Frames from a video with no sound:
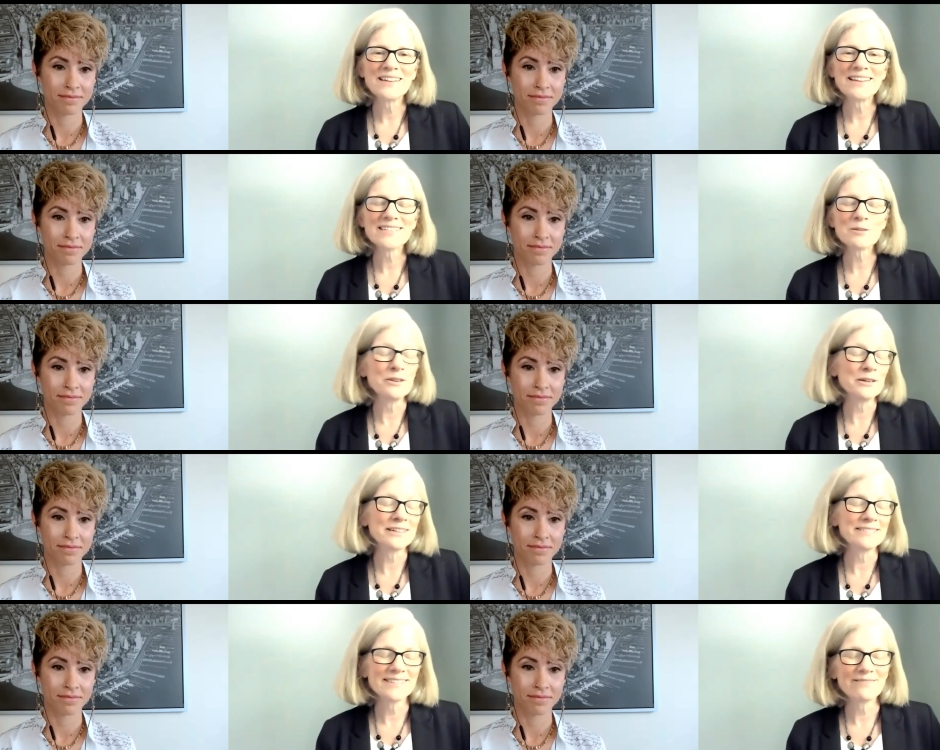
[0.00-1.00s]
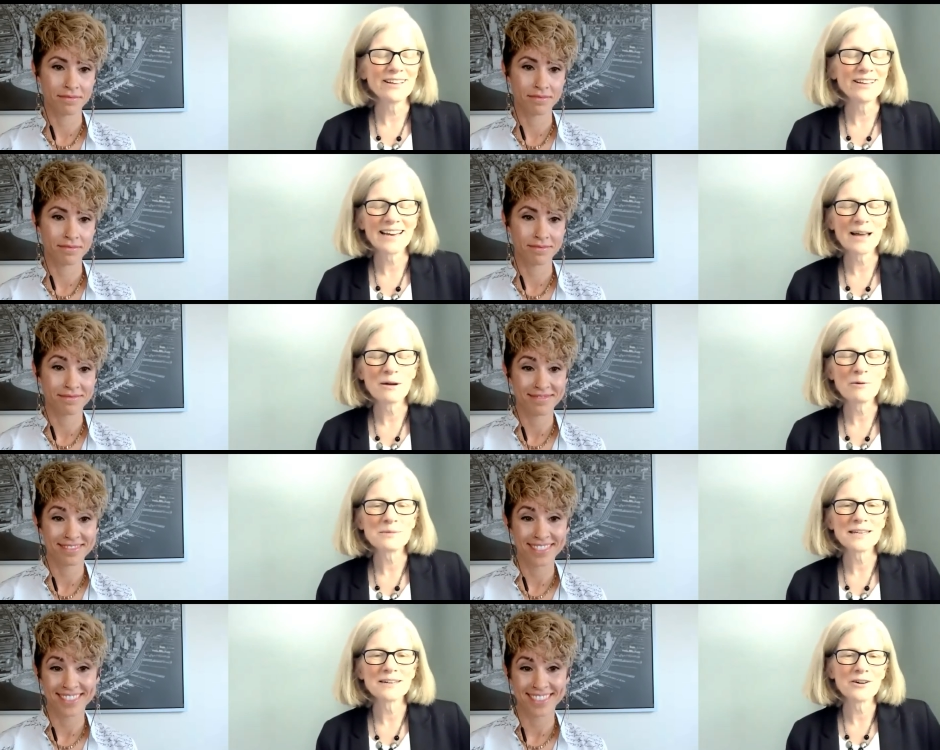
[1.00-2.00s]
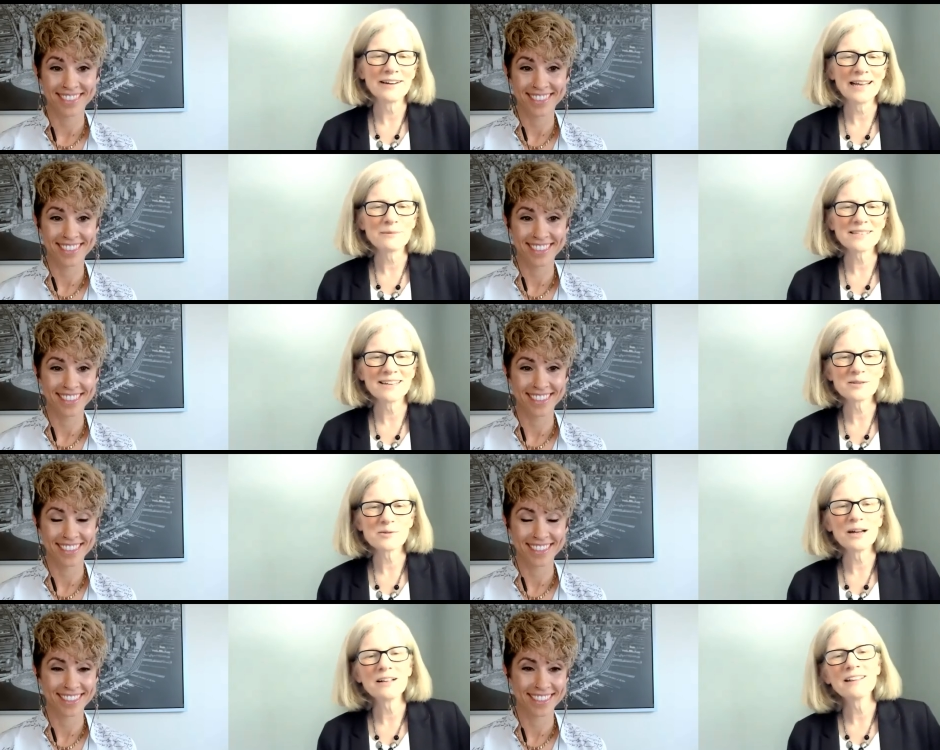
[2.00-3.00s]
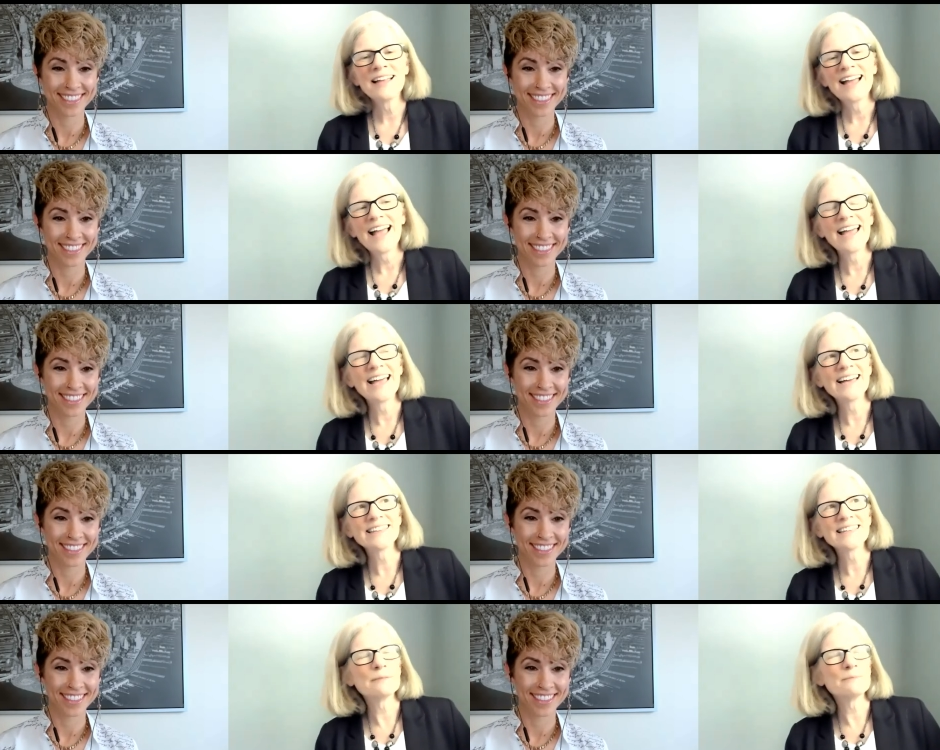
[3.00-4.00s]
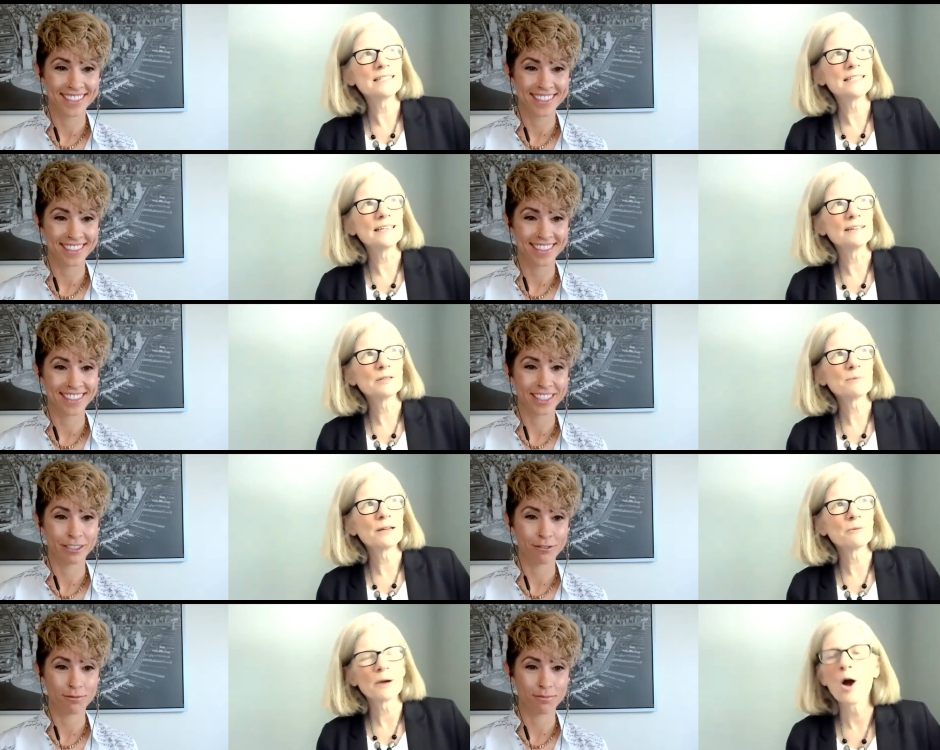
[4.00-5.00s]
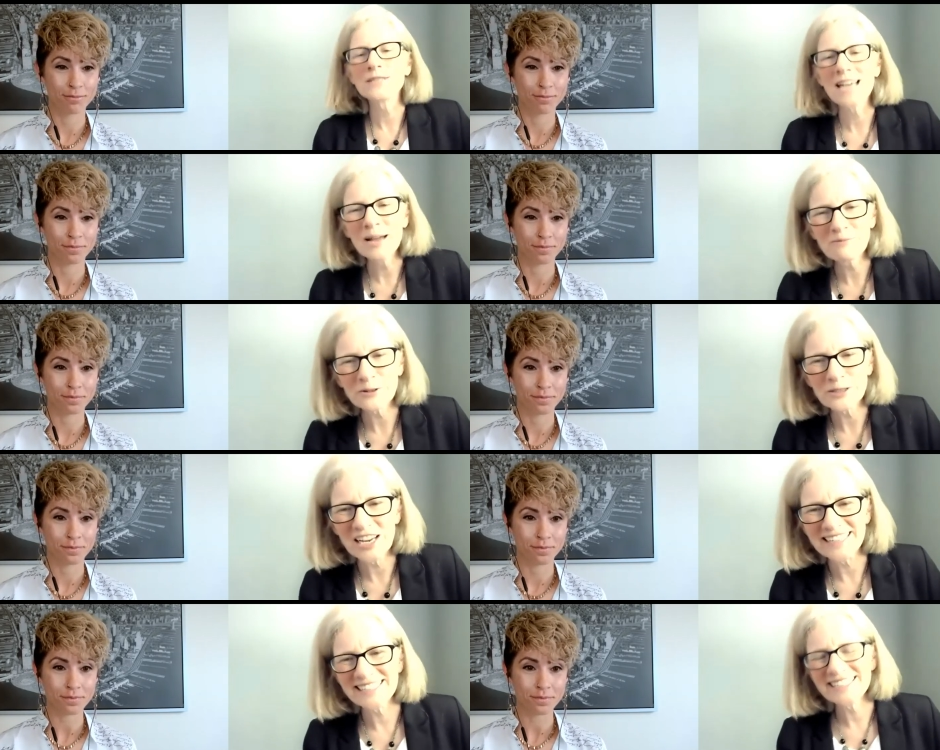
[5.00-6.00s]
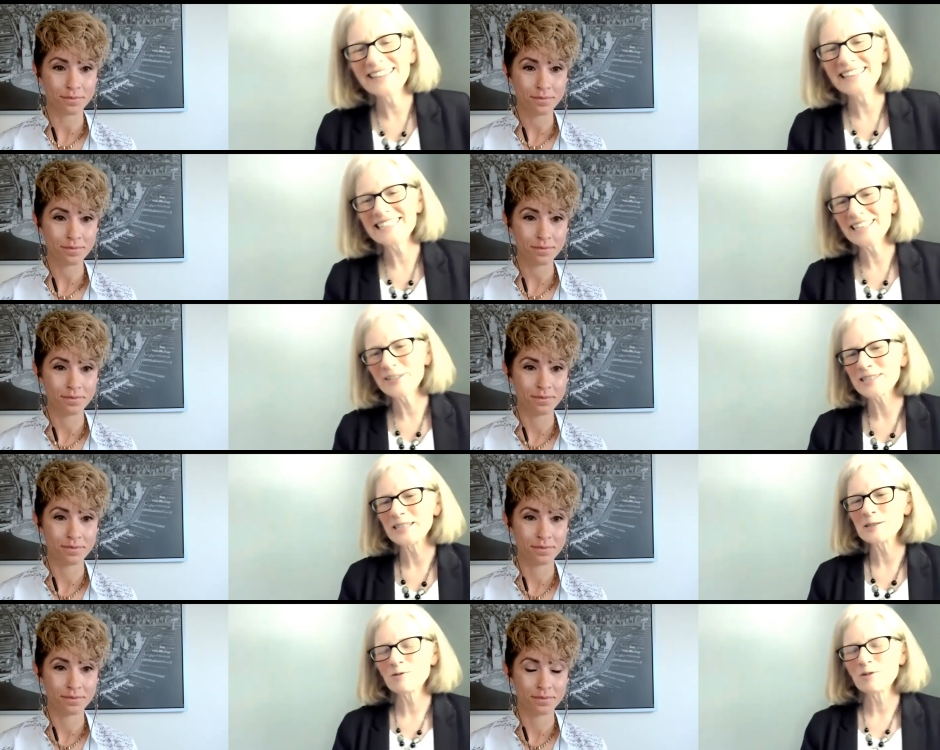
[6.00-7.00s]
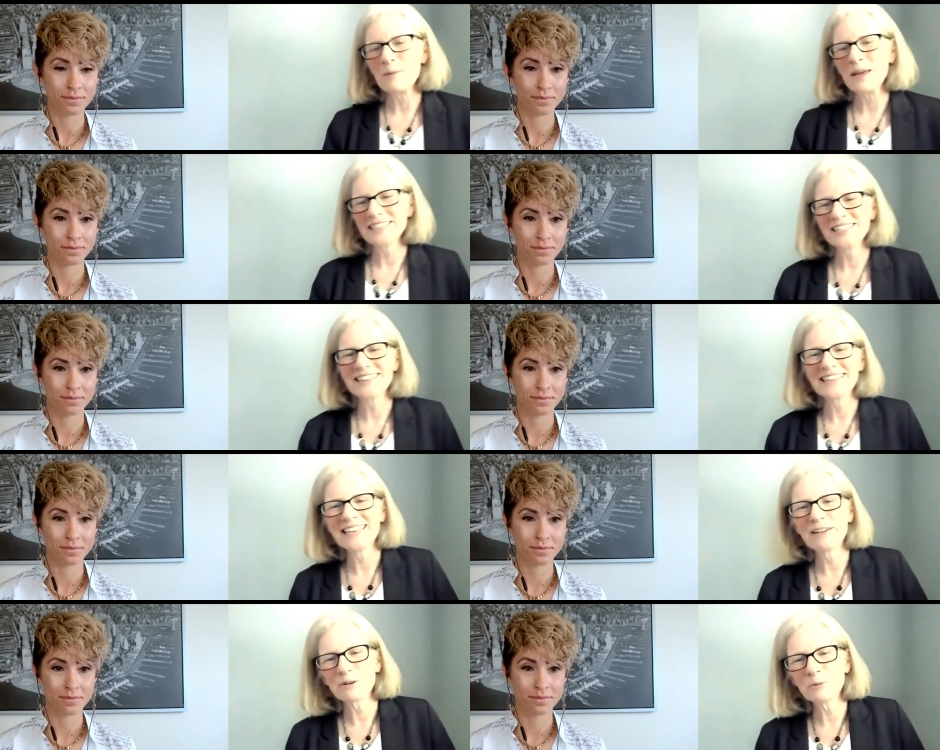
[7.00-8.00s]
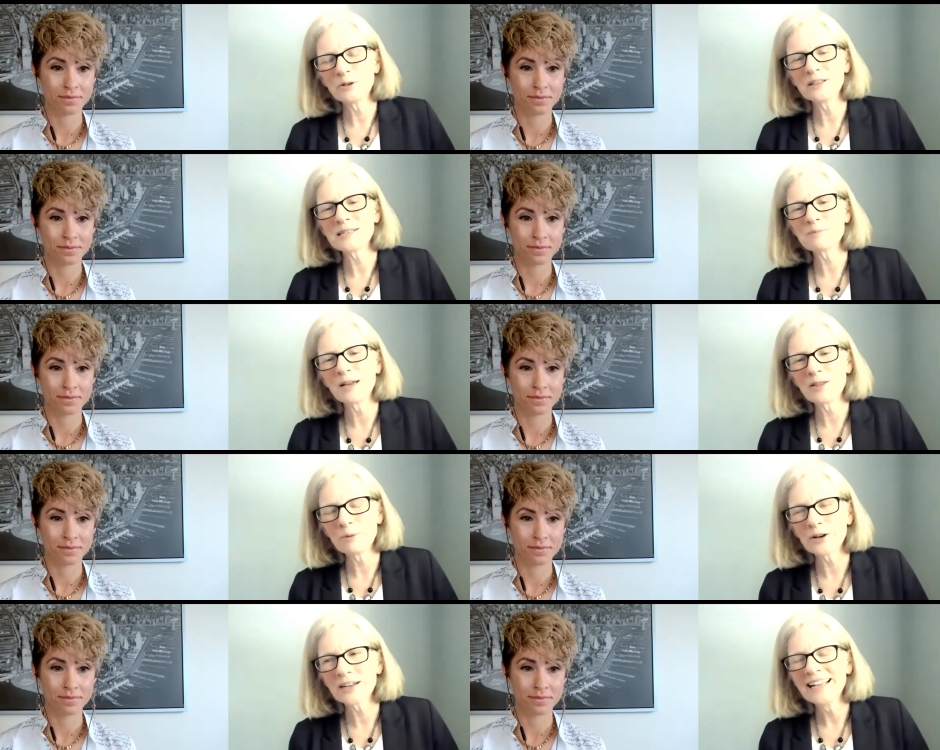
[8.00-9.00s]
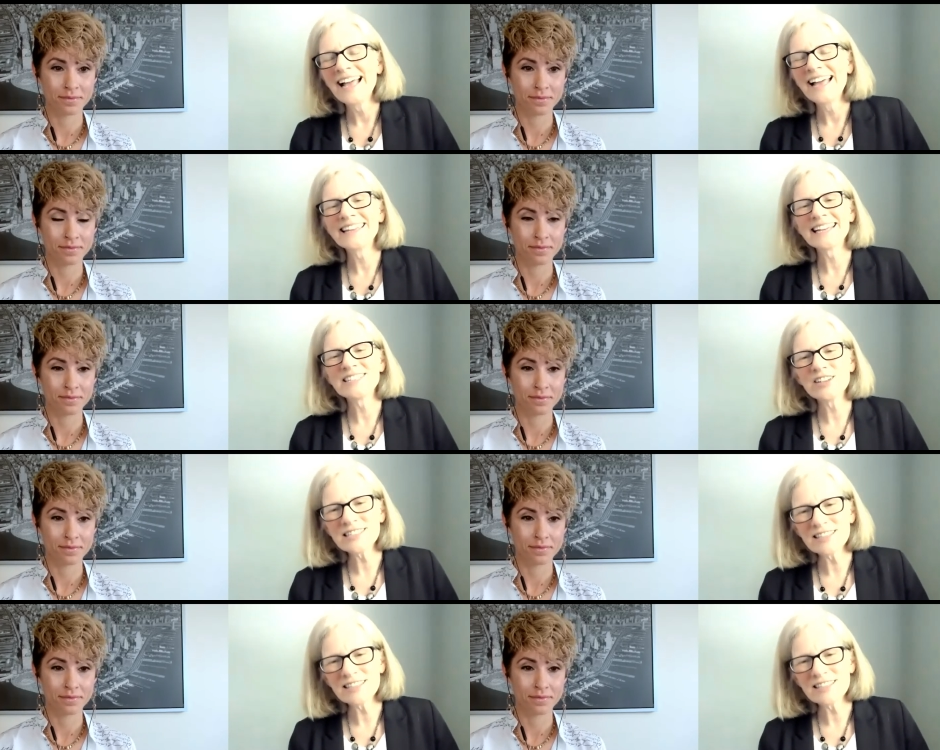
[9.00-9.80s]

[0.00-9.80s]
Speaker 1: so you can find that on my website or on Amazon as well. And let me see, what's my other book? Oh, Time for Change The Essential Skills for Managing the Inevitable is my other book. And then I just